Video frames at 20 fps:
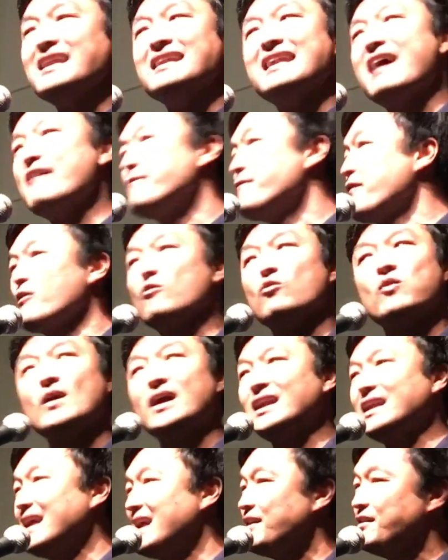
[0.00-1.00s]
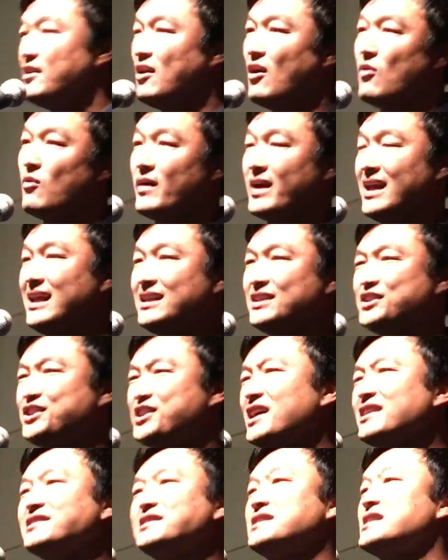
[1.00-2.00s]
never winning, no in,
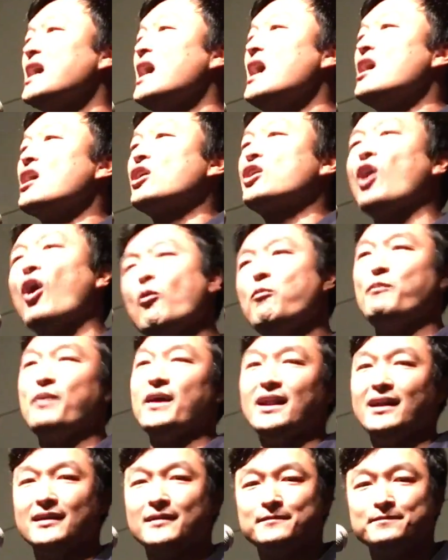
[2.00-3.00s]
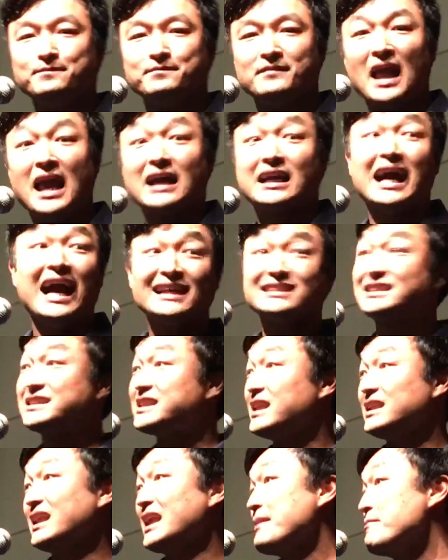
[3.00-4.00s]
just coping.
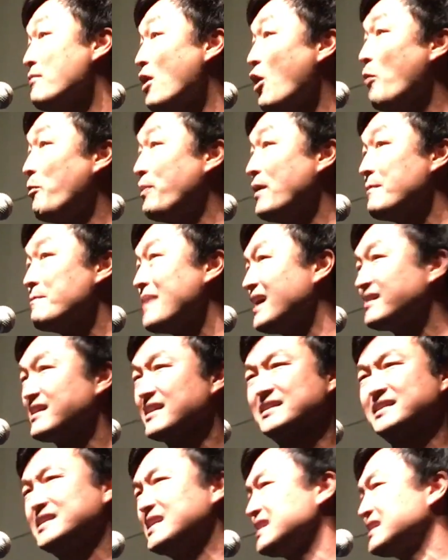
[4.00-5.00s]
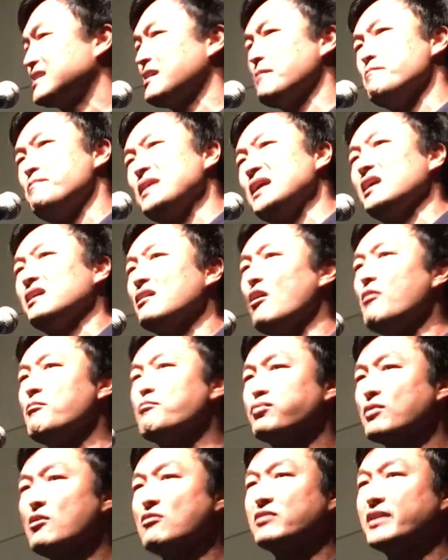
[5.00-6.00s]
Constantly moping about the system being all
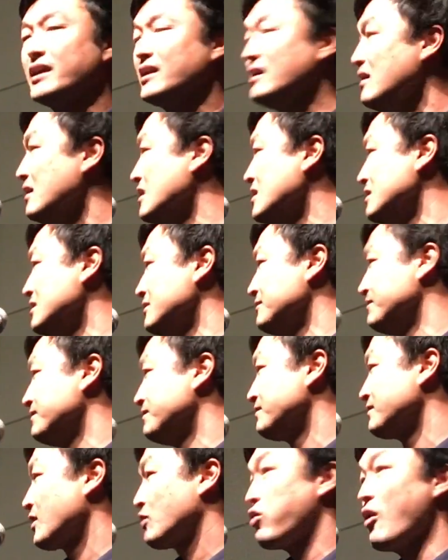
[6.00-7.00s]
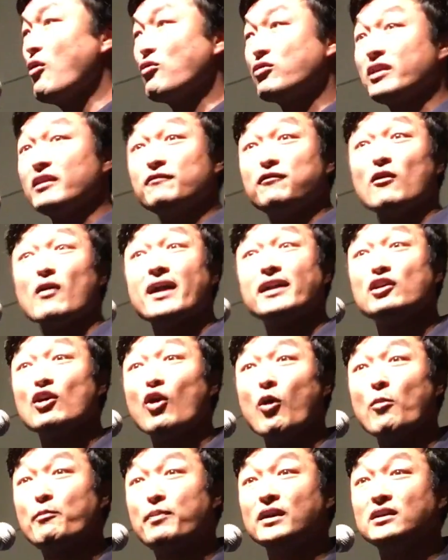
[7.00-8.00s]
broken, croaking for any
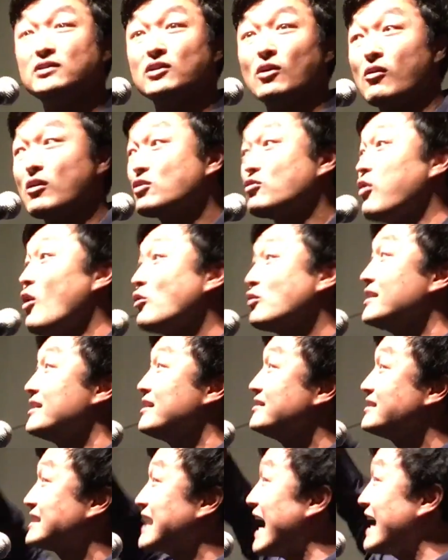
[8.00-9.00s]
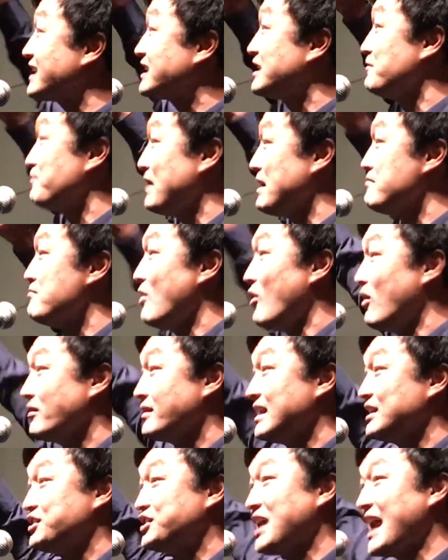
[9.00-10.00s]
open door, croaking. There's got to be
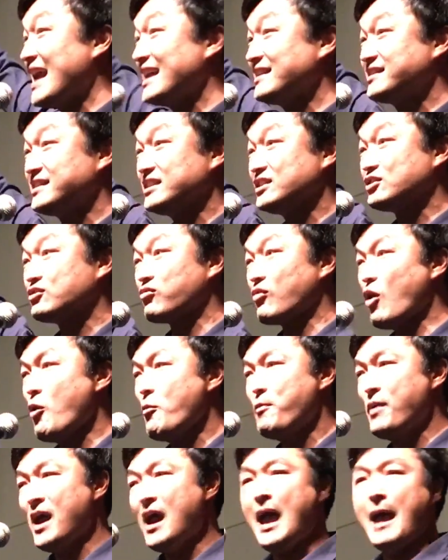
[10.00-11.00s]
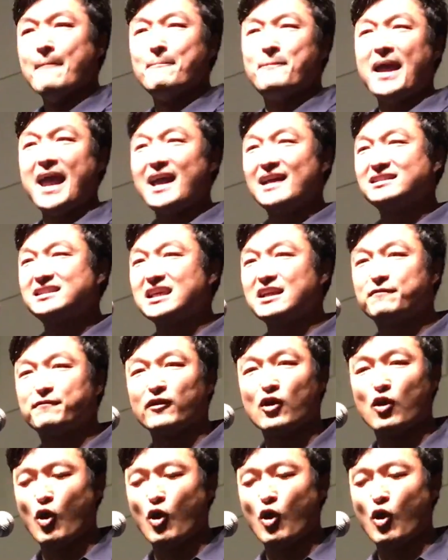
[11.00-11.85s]
more than chances grope, panting for